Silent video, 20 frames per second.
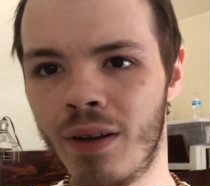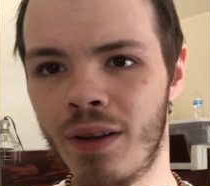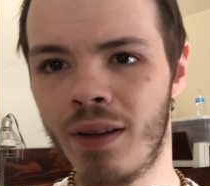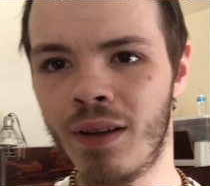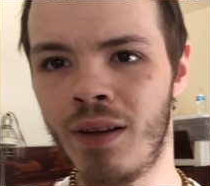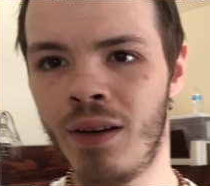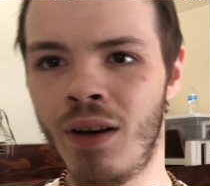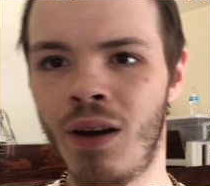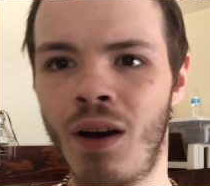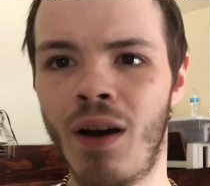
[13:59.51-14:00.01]

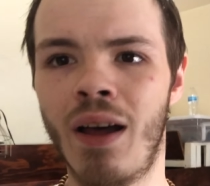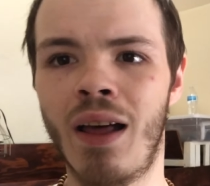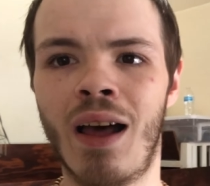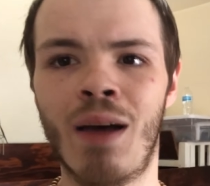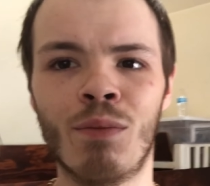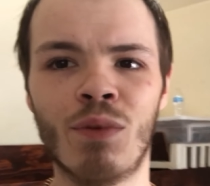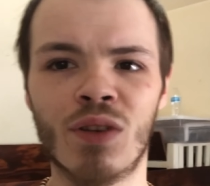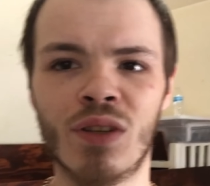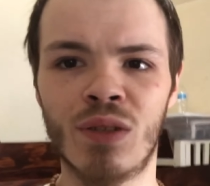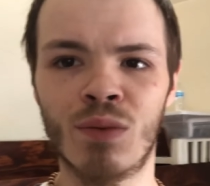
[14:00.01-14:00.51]
You know, I'm
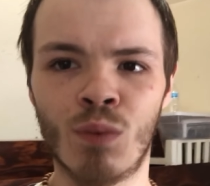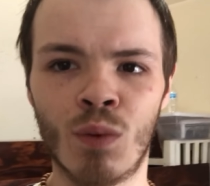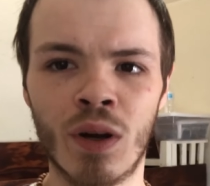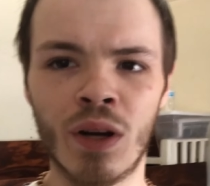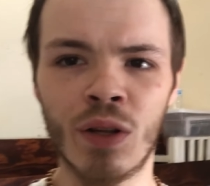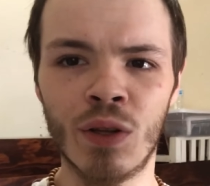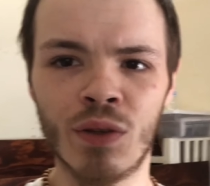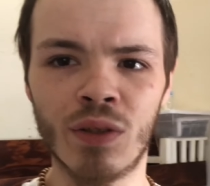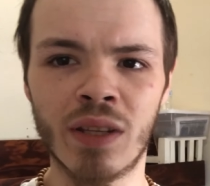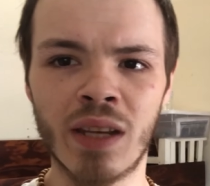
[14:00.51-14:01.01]
just one of
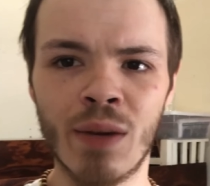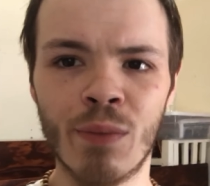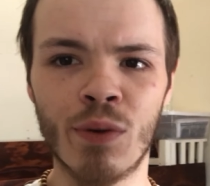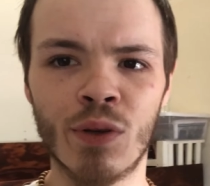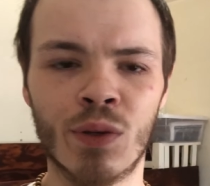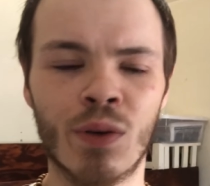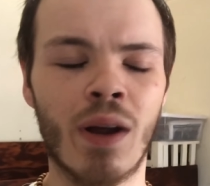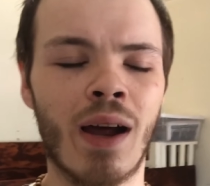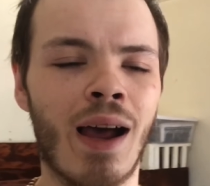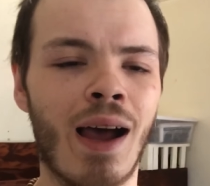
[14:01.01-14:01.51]
those keepers
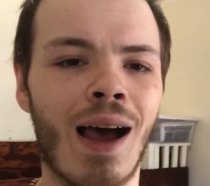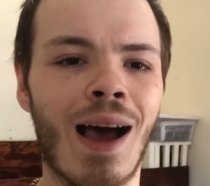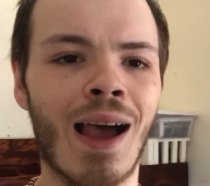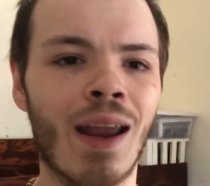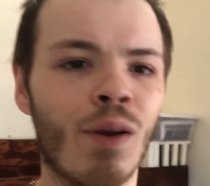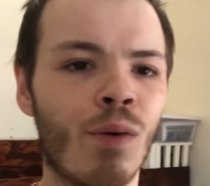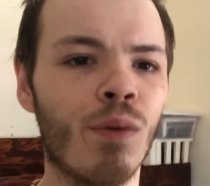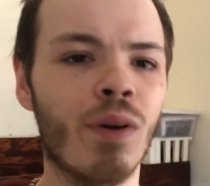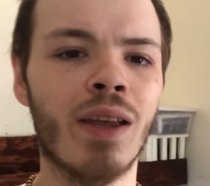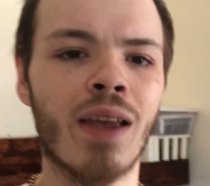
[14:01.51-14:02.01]
where I
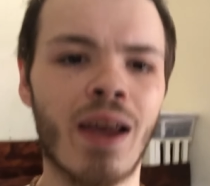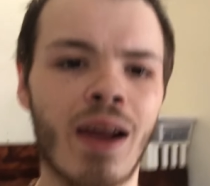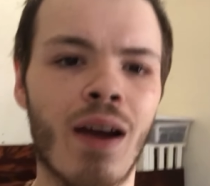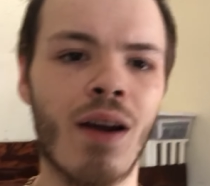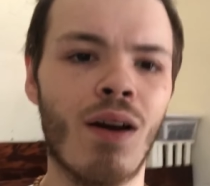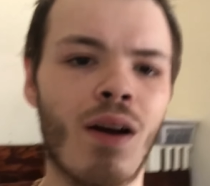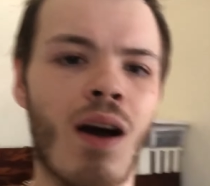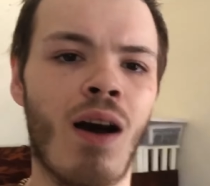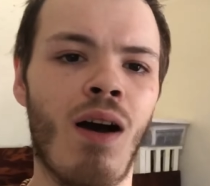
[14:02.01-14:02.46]
don't care.